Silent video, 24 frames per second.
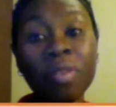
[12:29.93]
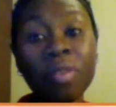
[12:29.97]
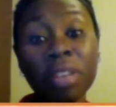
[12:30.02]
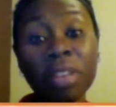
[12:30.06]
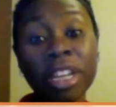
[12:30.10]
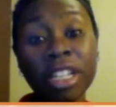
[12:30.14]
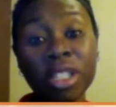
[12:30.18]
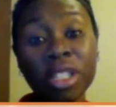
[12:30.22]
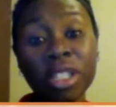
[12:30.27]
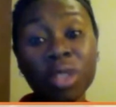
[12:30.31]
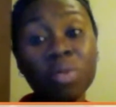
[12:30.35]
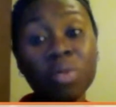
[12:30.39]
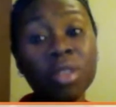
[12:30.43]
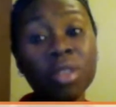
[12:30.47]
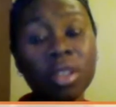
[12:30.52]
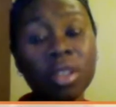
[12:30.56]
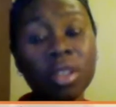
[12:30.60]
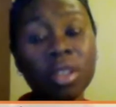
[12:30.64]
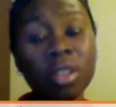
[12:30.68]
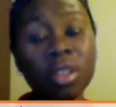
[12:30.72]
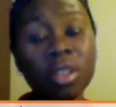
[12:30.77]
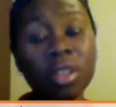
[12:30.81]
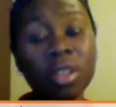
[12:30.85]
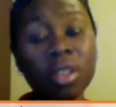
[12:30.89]
needs to be
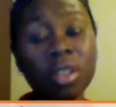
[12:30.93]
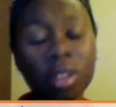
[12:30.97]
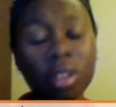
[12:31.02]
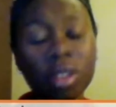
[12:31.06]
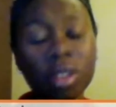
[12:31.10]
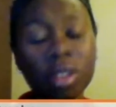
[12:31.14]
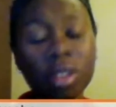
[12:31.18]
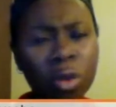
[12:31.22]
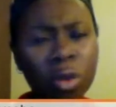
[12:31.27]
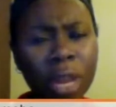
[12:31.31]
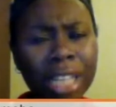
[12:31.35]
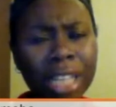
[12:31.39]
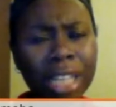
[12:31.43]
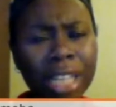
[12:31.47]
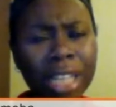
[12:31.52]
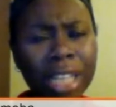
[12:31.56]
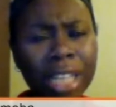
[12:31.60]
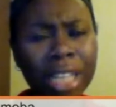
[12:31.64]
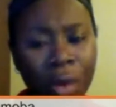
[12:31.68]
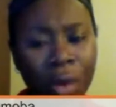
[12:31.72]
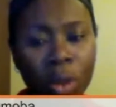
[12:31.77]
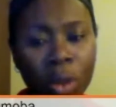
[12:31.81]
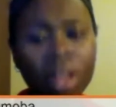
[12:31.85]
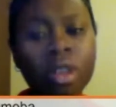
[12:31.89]
successful. So let's
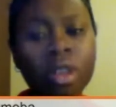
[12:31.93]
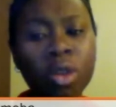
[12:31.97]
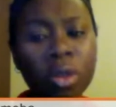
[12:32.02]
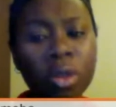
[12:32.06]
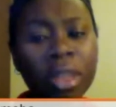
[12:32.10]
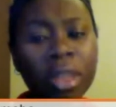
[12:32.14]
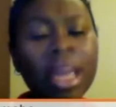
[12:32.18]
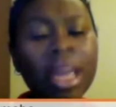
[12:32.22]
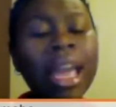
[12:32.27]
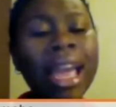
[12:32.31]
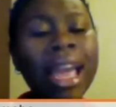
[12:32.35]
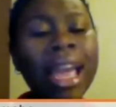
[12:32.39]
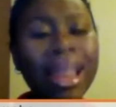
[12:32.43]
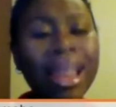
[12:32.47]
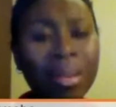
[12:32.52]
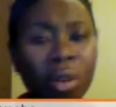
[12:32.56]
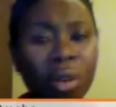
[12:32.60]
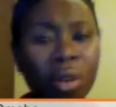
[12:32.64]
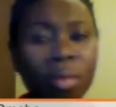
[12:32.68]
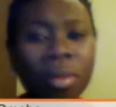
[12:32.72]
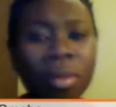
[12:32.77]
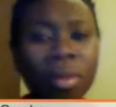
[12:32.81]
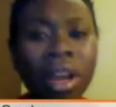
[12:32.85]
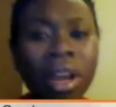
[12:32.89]
start with, do you think any
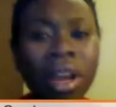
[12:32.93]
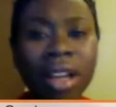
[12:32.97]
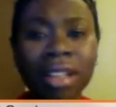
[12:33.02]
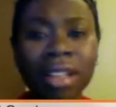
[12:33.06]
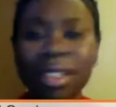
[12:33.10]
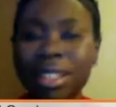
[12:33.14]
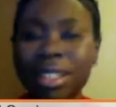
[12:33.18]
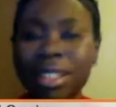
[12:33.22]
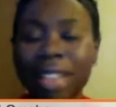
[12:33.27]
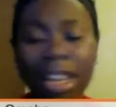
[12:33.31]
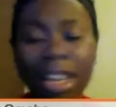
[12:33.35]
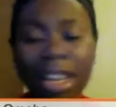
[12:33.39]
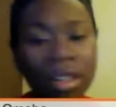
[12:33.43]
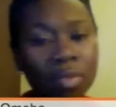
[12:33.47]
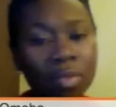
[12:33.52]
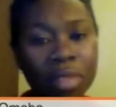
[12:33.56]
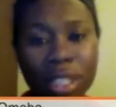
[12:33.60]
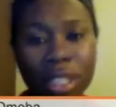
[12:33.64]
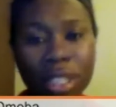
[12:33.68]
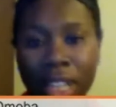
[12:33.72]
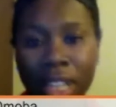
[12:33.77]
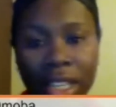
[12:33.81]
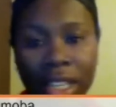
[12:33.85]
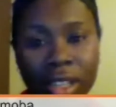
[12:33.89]
mom can start a
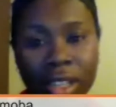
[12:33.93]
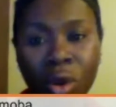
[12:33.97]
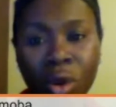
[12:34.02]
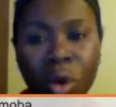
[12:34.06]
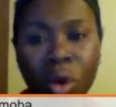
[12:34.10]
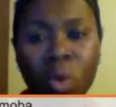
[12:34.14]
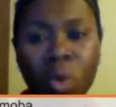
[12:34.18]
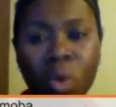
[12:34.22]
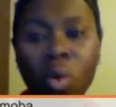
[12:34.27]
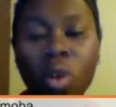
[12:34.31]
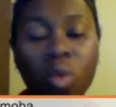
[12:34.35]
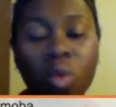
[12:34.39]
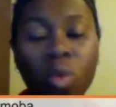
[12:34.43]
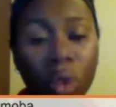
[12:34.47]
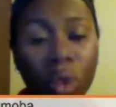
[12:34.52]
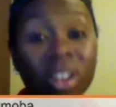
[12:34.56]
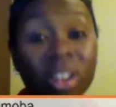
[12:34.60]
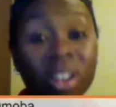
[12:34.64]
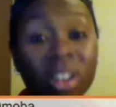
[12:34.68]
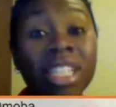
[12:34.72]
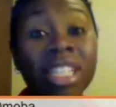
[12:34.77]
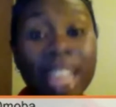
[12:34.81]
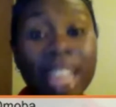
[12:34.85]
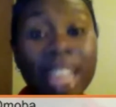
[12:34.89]
business, or what does
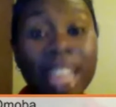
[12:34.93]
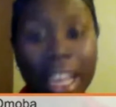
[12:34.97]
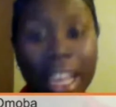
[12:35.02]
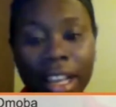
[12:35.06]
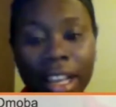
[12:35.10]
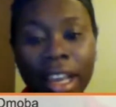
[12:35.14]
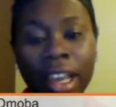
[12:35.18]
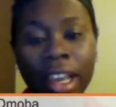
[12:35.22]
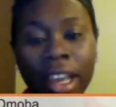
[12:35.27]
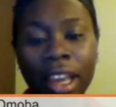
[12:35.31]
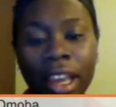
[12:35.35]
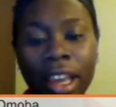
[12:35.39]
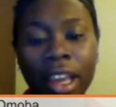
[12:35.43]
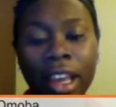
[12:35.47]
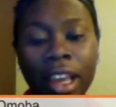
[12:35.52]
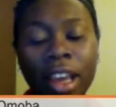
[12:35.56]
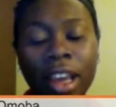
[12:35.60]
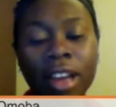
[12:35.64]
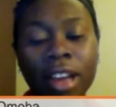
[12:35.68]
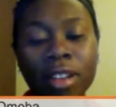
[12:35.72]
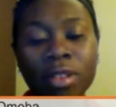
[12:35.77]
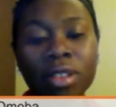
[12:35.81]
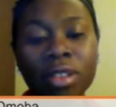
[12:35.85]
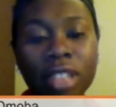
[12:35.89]
it take
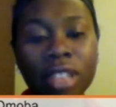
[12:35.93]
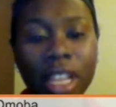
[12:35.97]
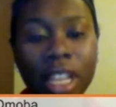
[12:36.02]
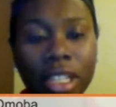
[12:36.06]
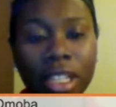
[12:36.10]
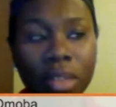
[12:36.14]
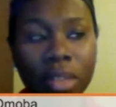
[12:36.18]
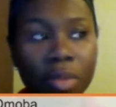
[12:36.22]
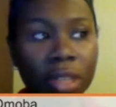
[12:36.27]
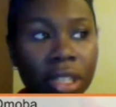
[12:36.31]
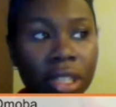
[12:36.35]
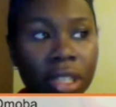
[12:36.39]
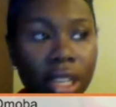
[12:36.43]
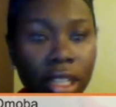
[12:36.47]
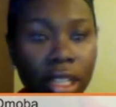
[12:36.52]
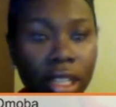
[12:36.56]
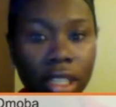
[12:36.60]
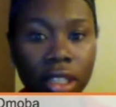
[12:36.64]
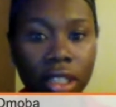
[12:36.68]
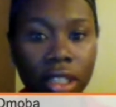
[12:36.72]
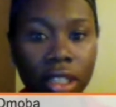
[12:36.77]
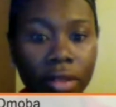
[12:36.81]
to start a business?